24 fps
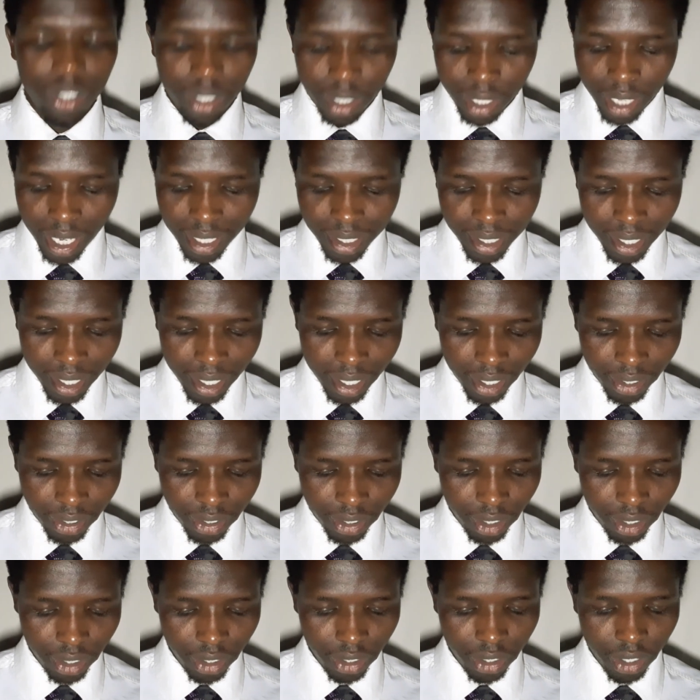doesn't
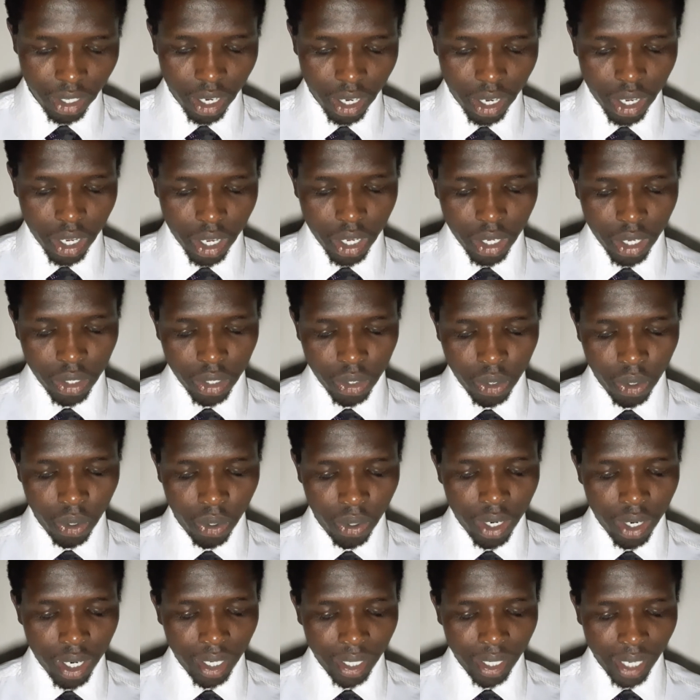exist. So
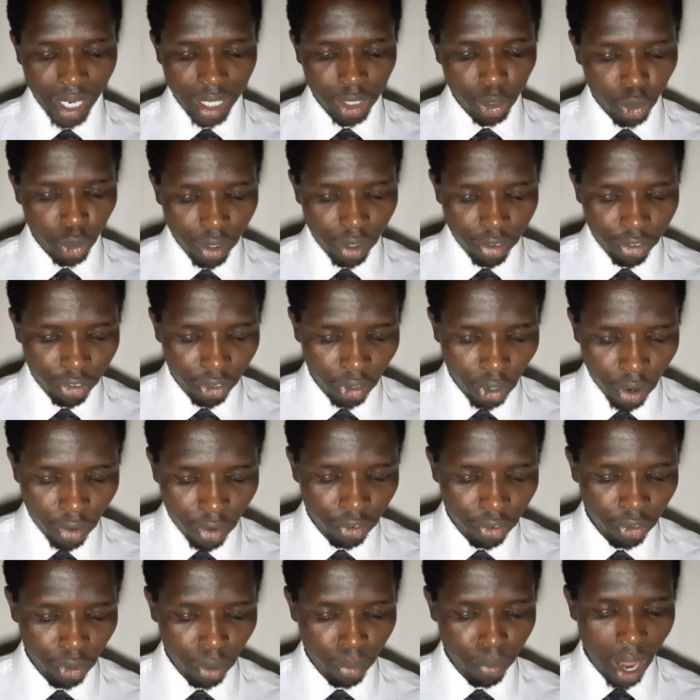Christ will flow
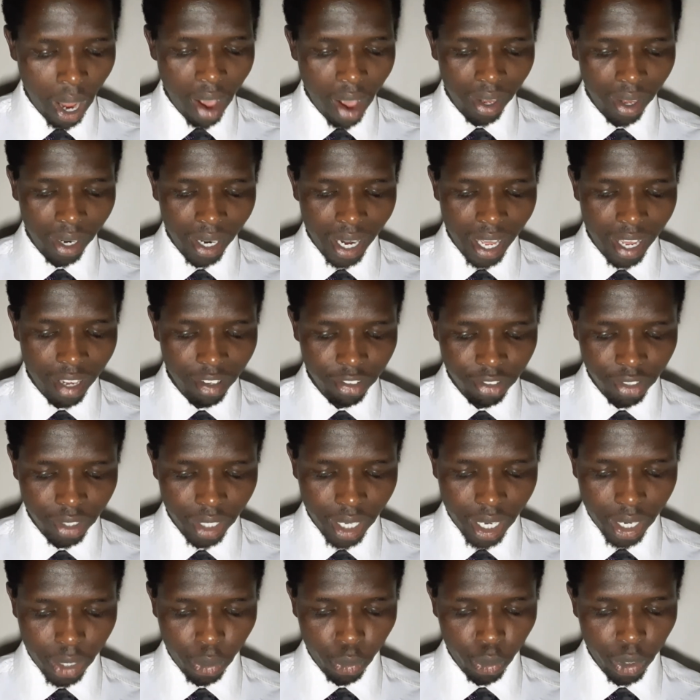from our lives,
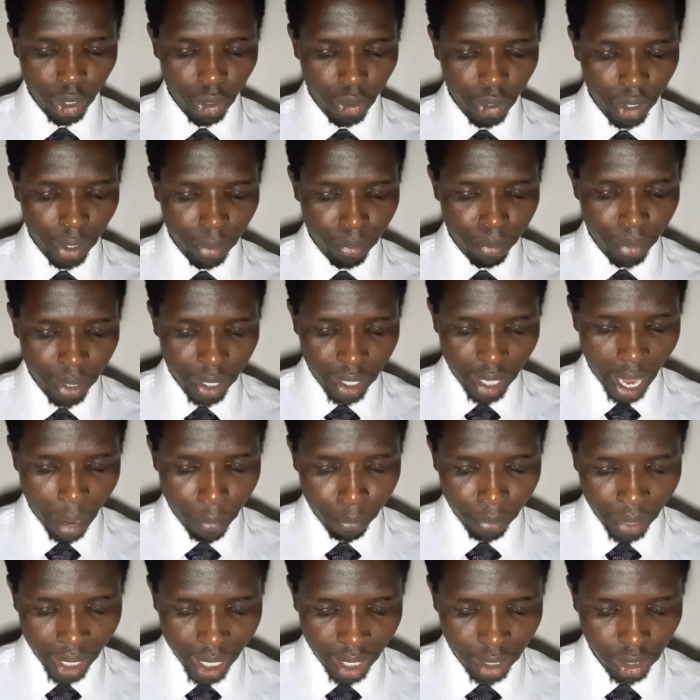and we will be a
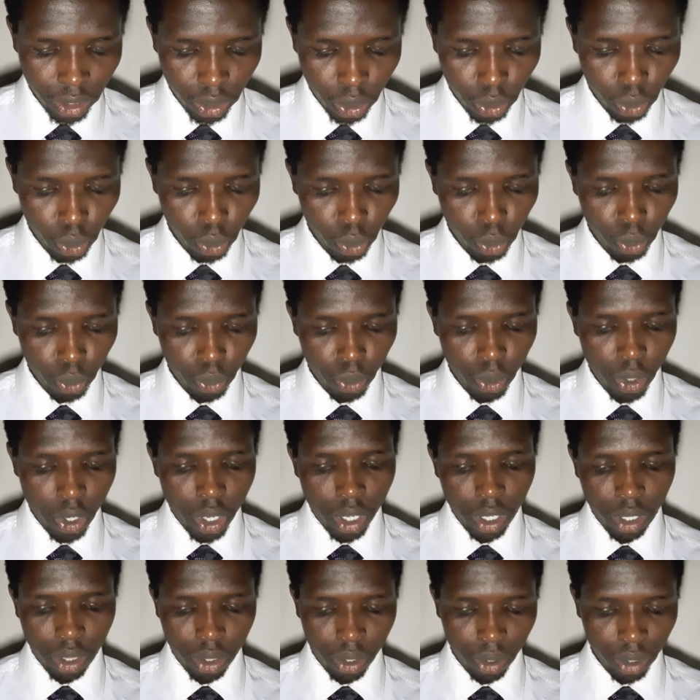blessing to
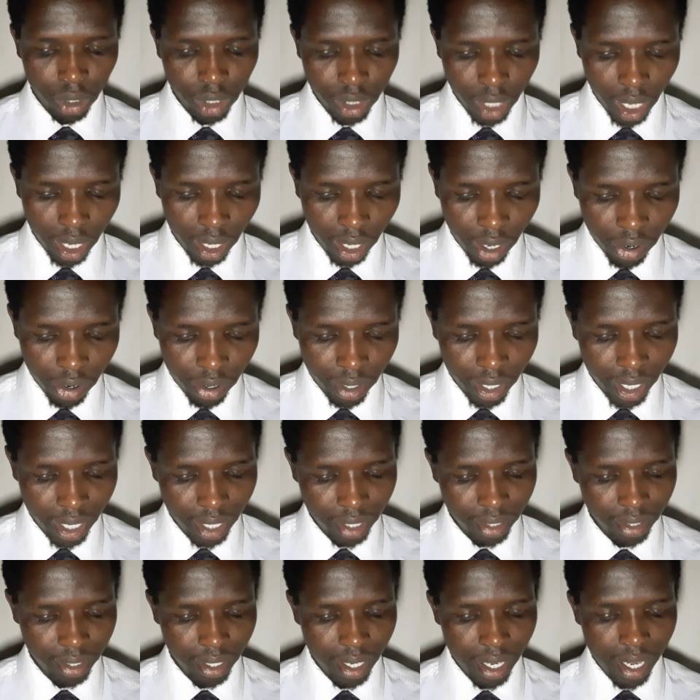those around
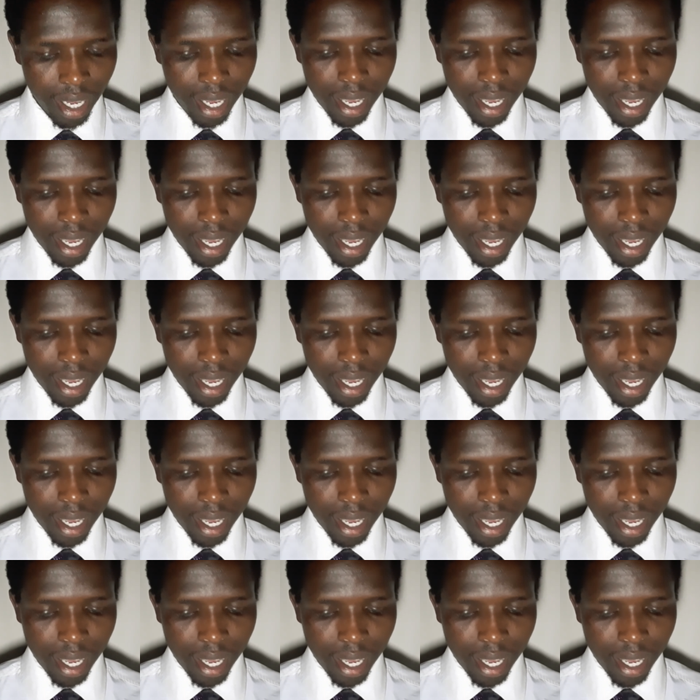us.